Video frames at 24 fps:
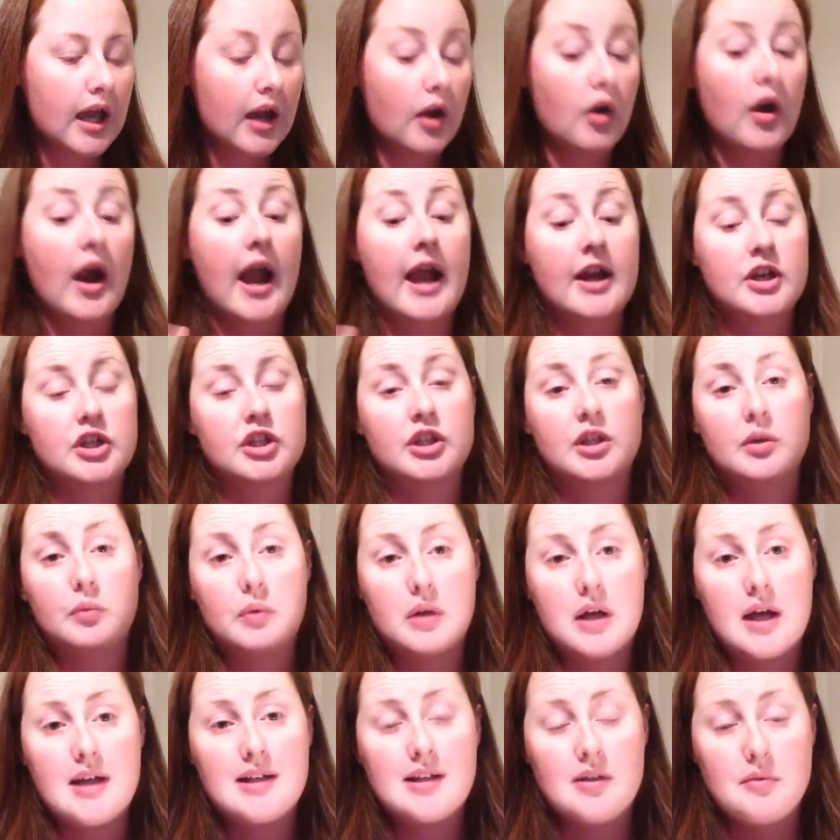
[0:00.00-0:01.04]
or actually
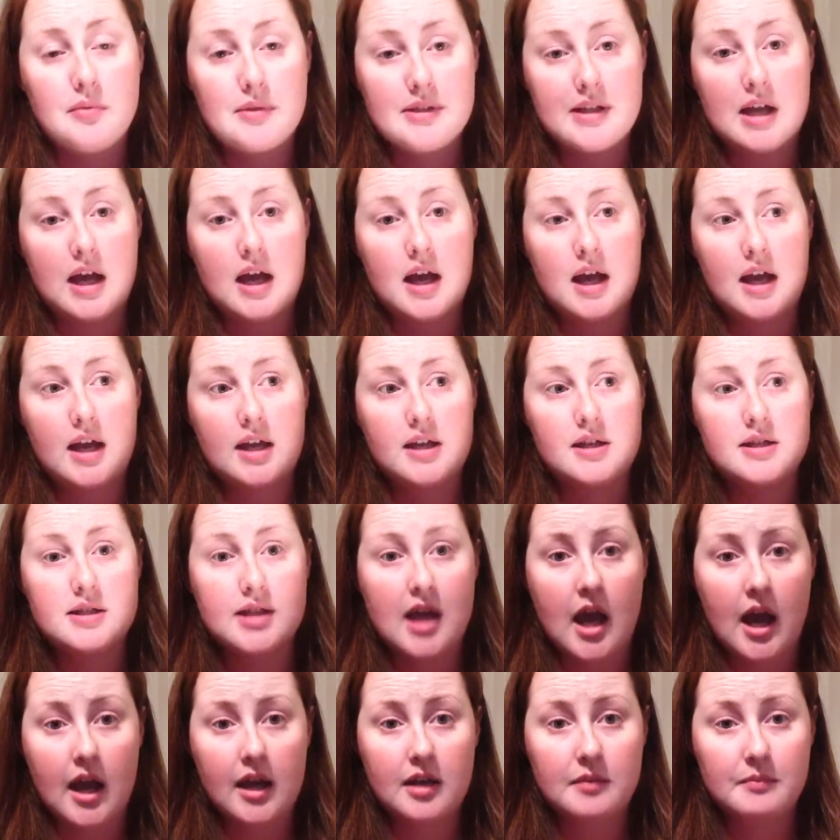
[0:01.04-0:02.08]
what I did was I
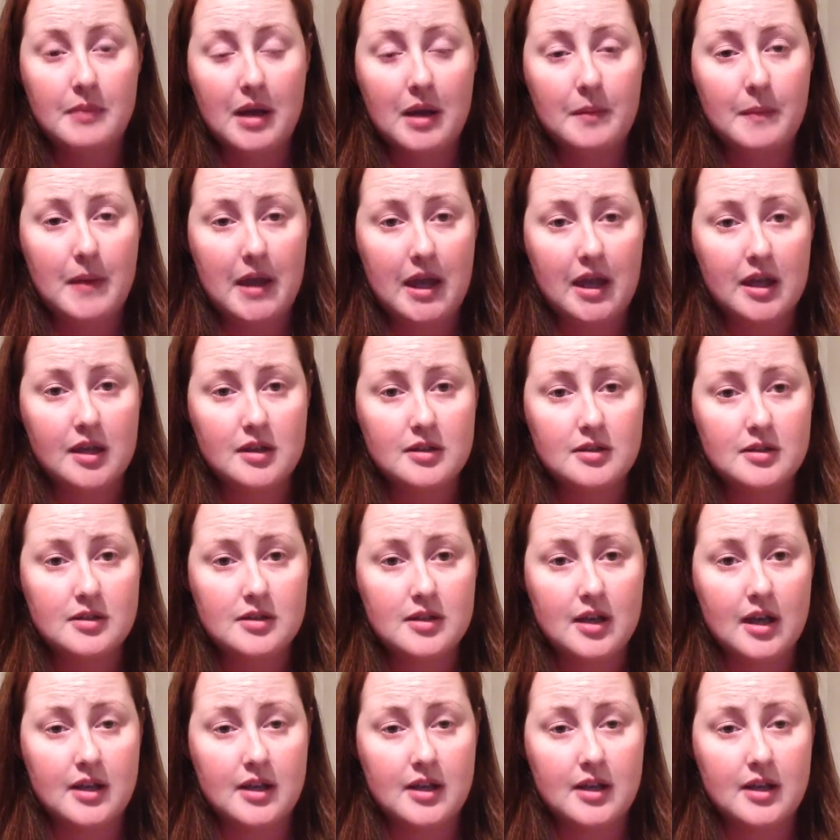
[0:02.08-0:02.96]
dyed my pans.